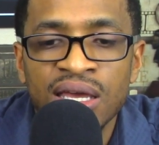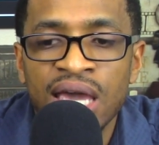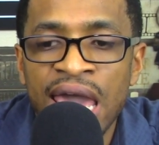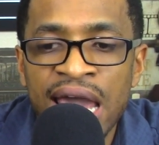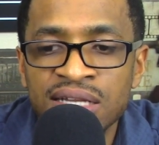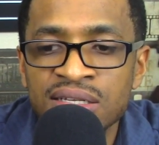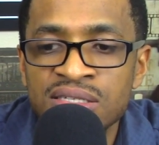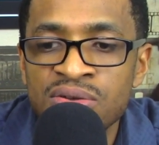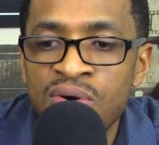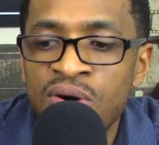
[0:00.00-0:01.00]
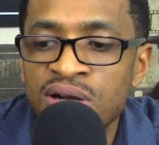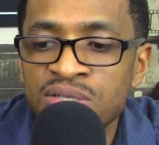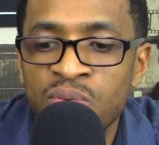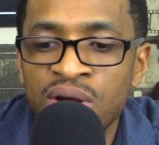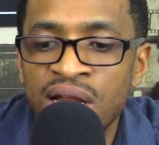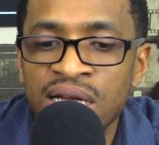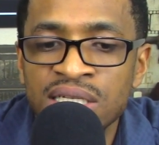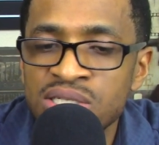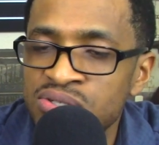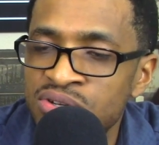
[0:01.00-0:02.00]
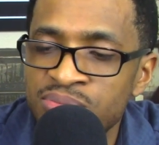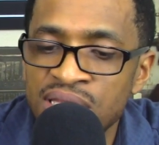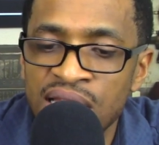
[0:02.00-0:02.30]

acting so hard to where like this is going to be the